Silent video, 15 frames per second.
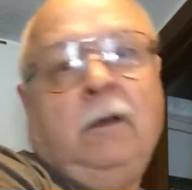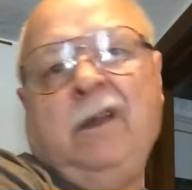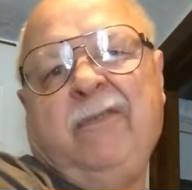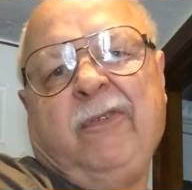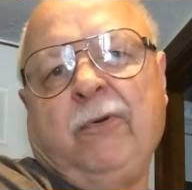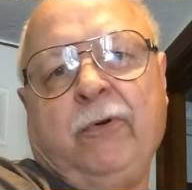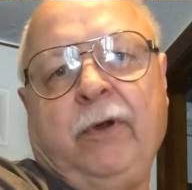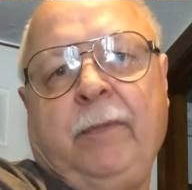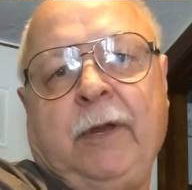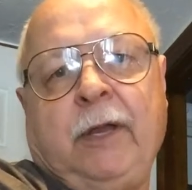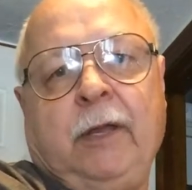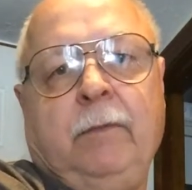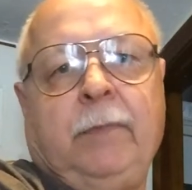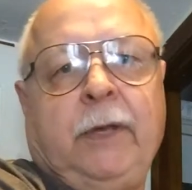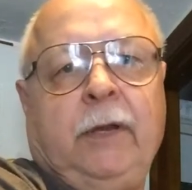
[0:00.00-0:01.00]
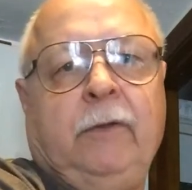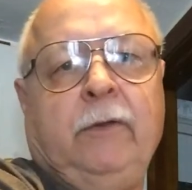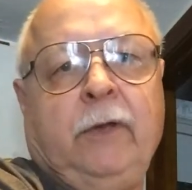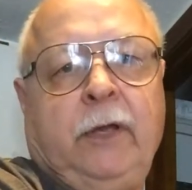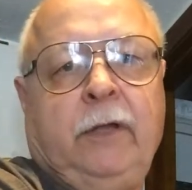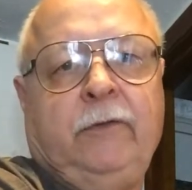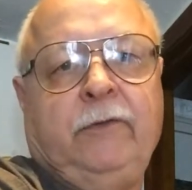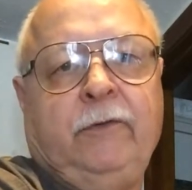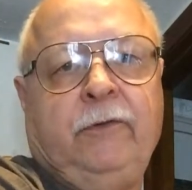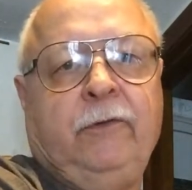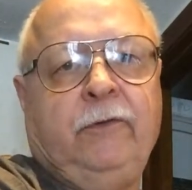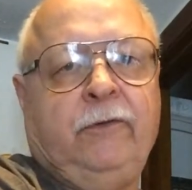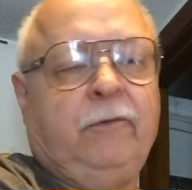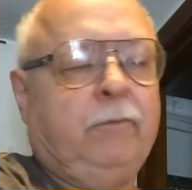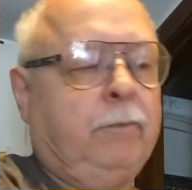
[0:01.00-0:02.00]
If you're worried about getting paint on your hands, just
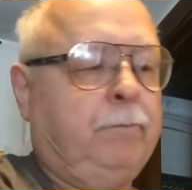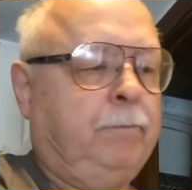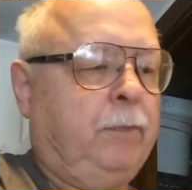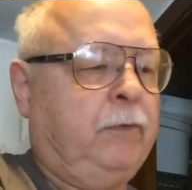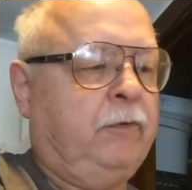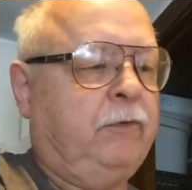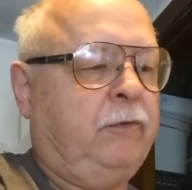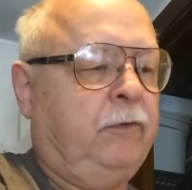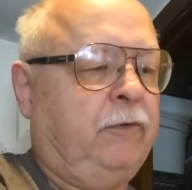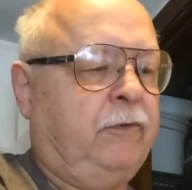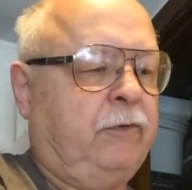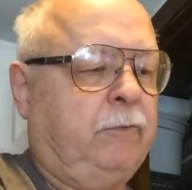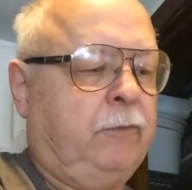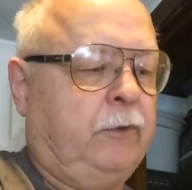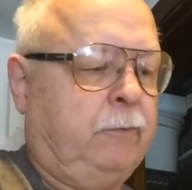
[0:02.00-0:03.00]
use some